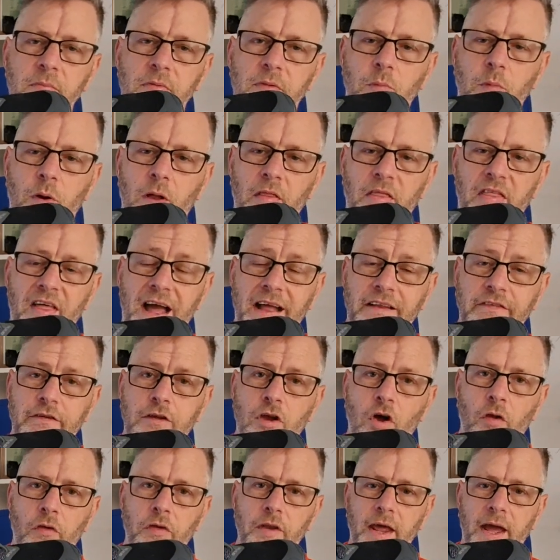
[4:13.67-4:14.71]
Well, that's
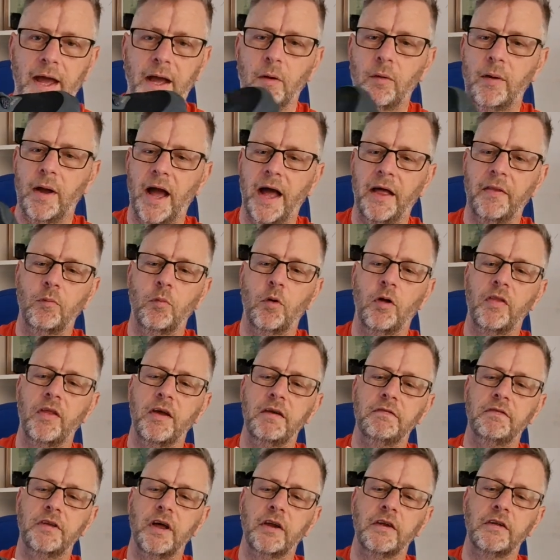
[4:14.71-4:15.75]
gone now, and what
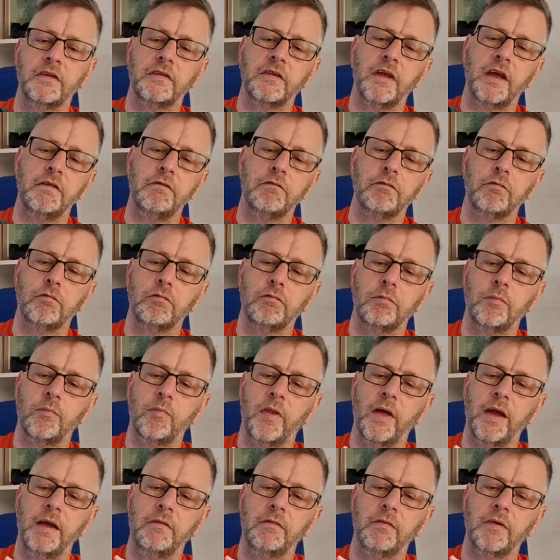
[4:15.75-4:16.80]
they've done is
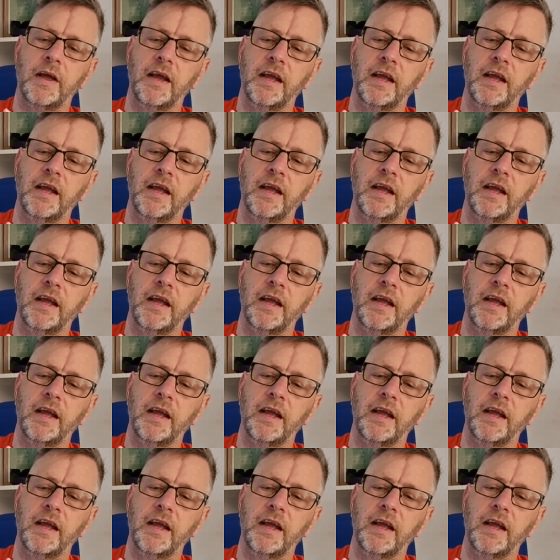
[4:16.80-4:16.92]
they've